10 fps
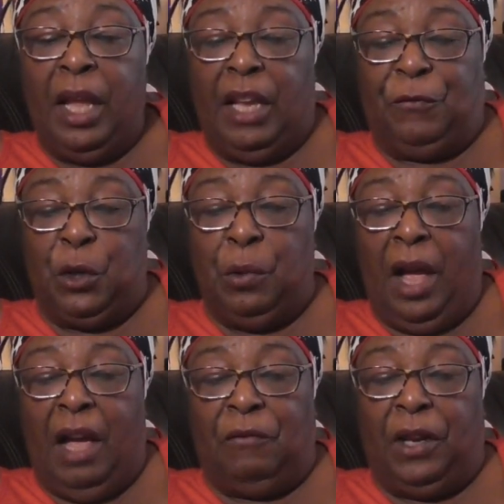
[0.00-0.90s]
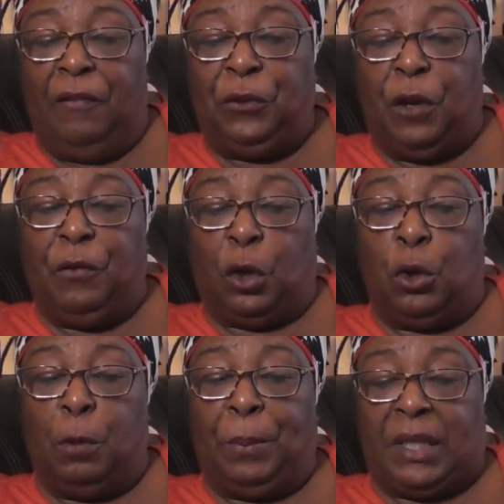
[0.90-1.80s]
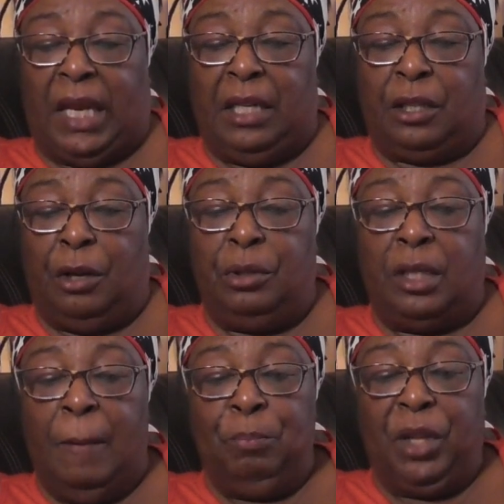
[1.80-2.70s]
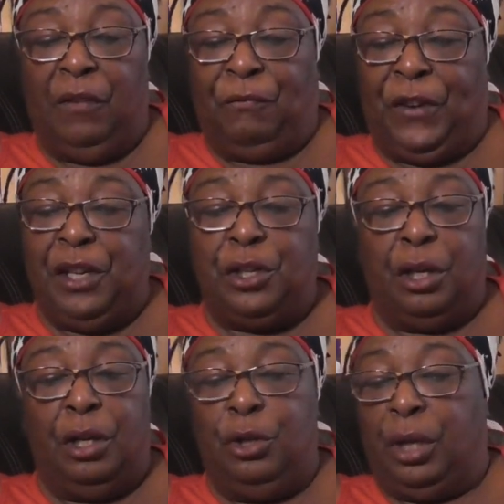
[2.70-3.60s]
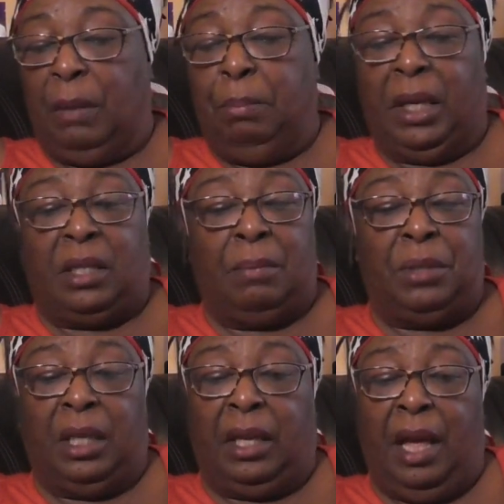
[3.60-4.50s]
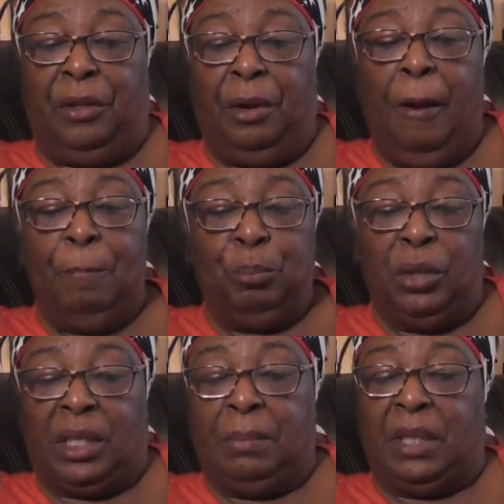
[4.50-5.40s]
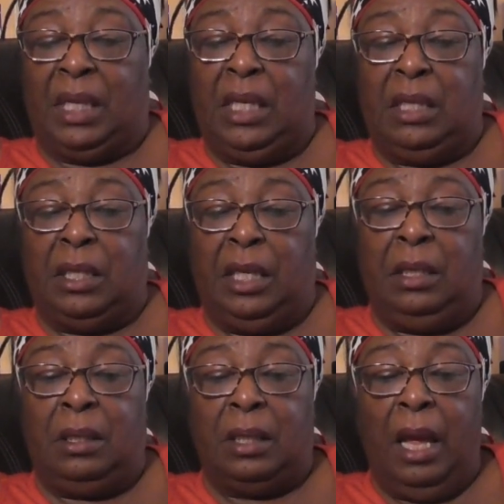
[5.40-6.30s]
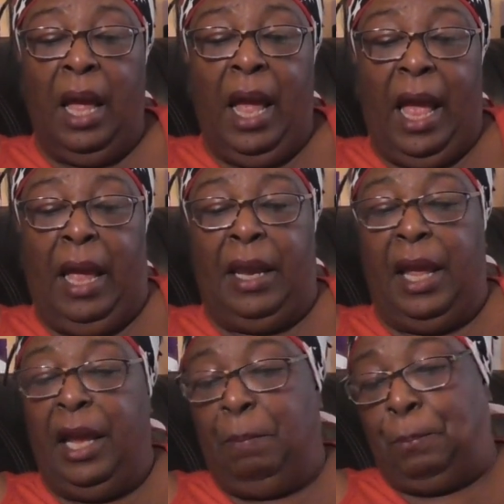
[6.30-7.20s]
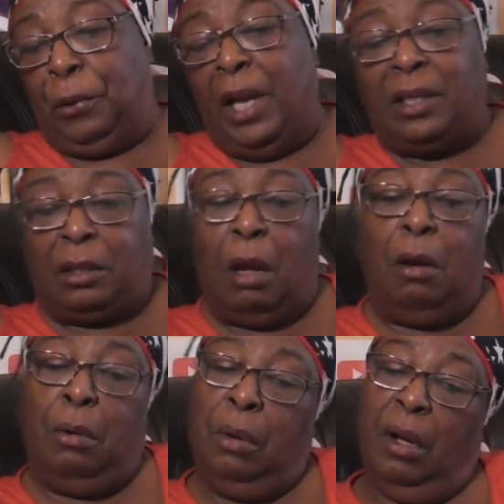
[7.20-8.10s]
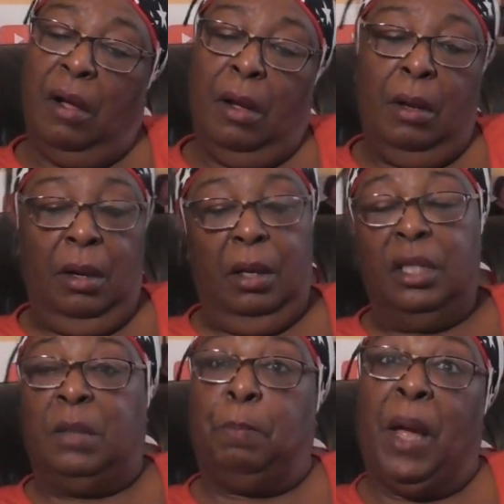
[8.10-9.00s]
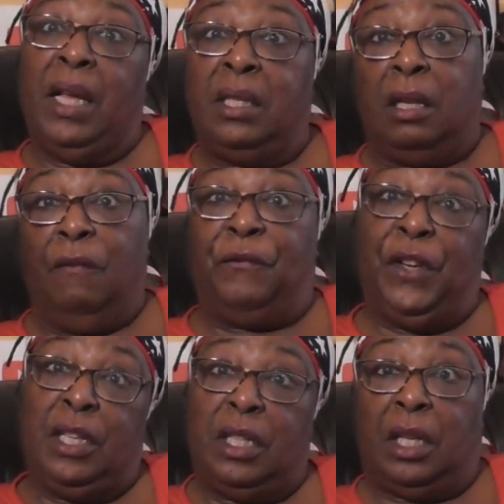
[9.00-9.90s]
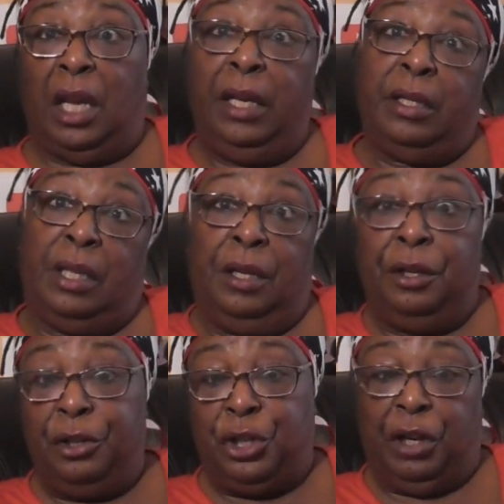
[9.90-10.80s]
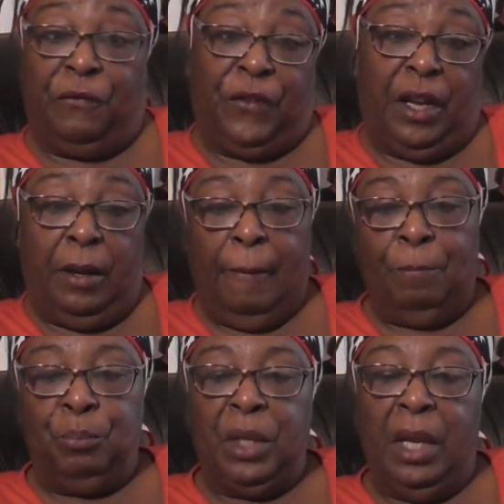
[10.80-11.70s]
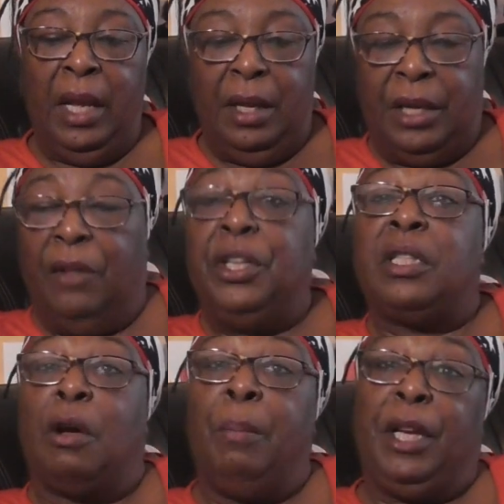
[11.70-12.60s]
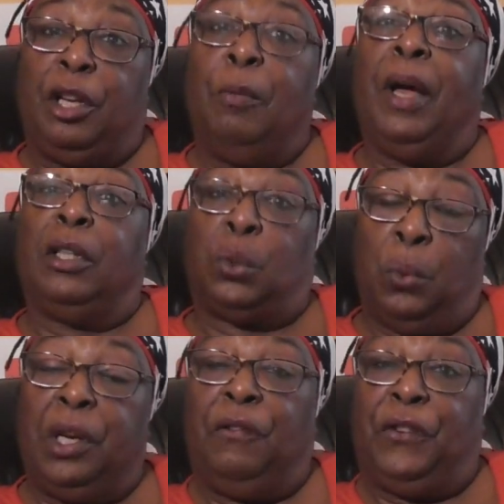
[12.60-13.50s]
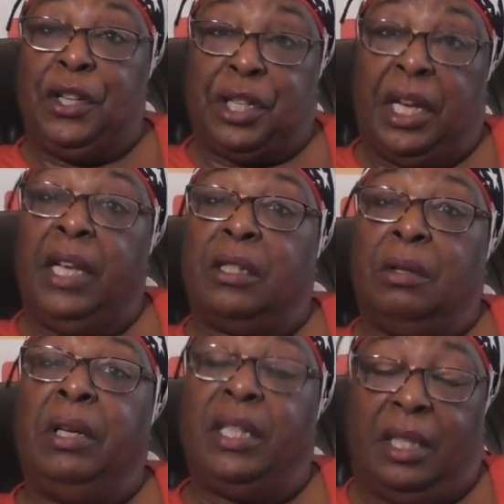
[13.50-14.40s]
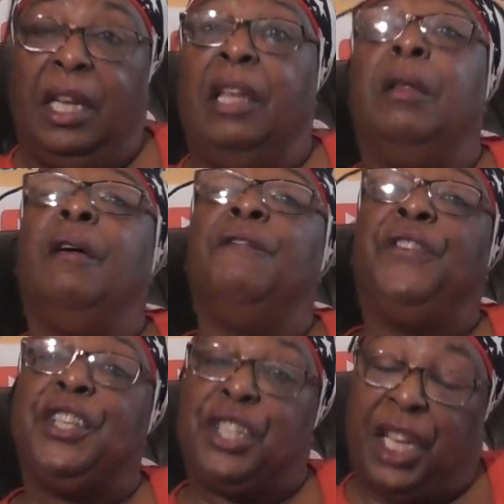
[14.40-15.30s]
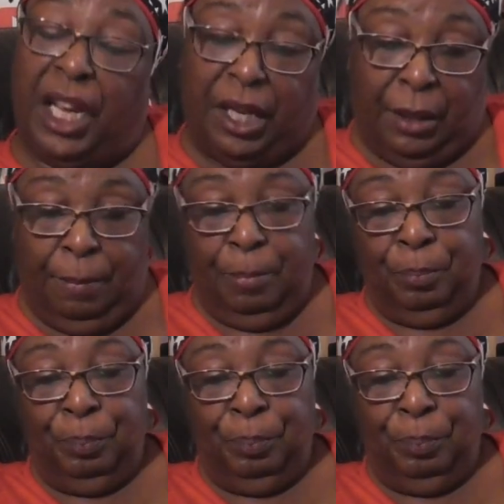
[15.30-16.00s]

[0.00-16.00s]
If you have leftover cooked potatoes and fish, you can mix them together with some seasonings and hey, presto, spice up fish cakes in a jiffy. Now this is going to make you about 20 fish cakes, so let's get fish caking.